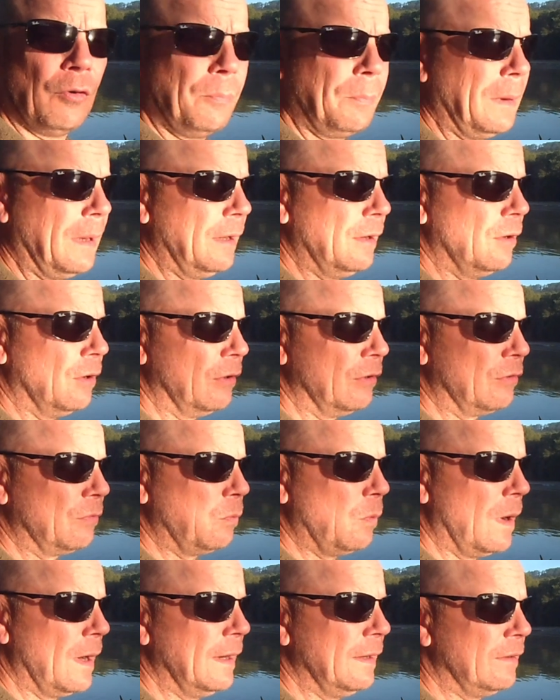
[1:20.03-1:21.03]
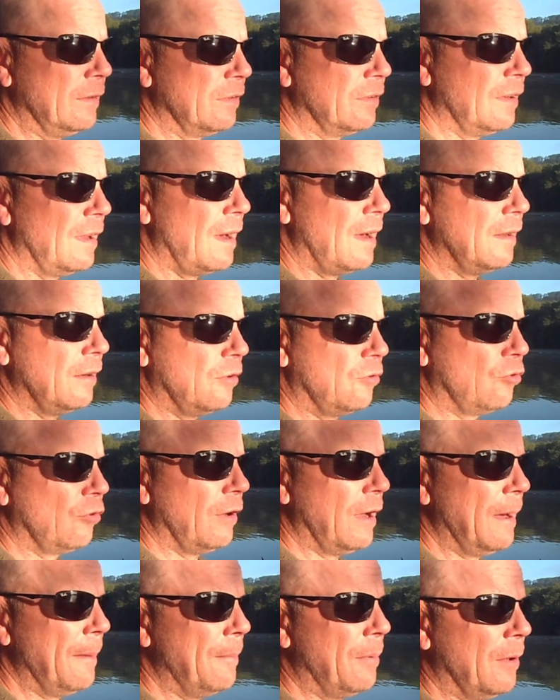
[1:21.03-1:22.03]
thought it'd be a nice way to start the
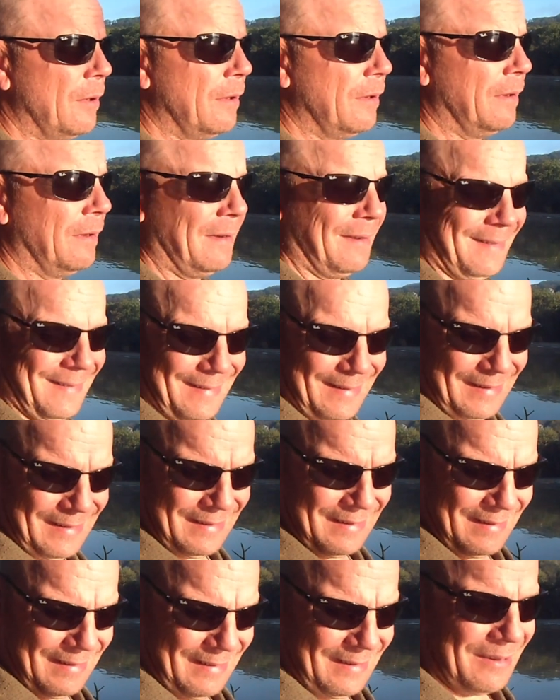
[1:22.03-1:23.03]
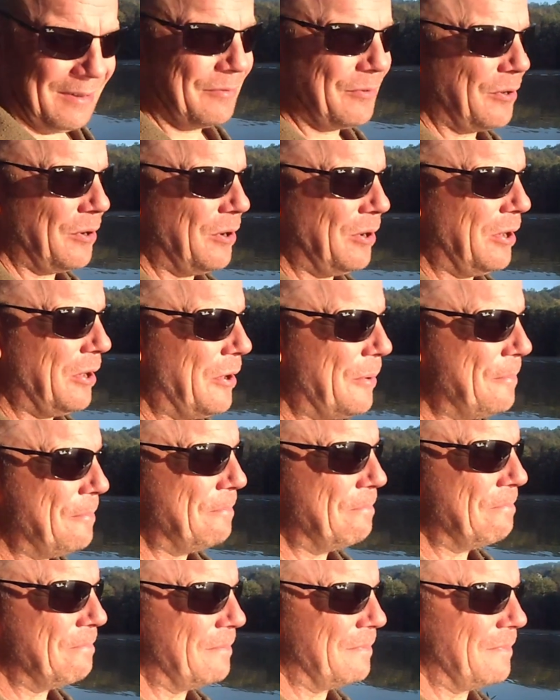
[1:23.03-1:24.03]
trip. I've got
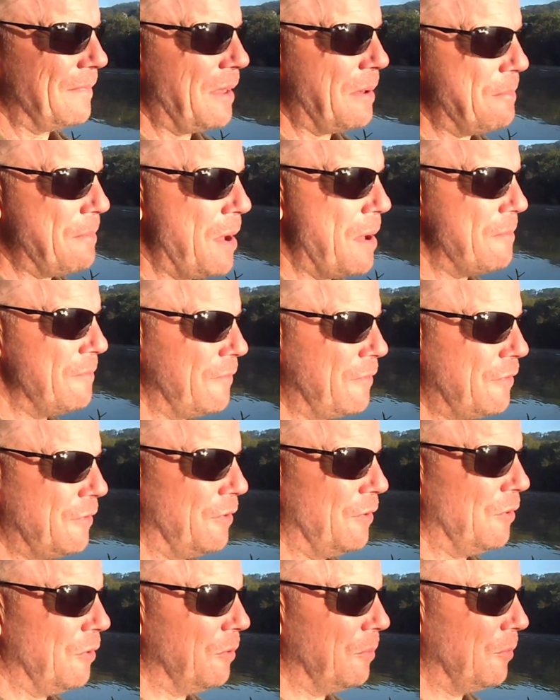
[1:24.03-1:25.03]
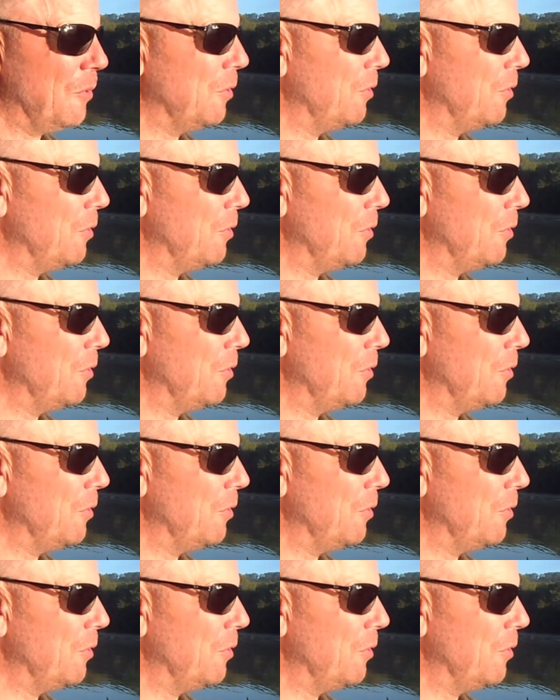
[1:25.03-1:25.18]
a month or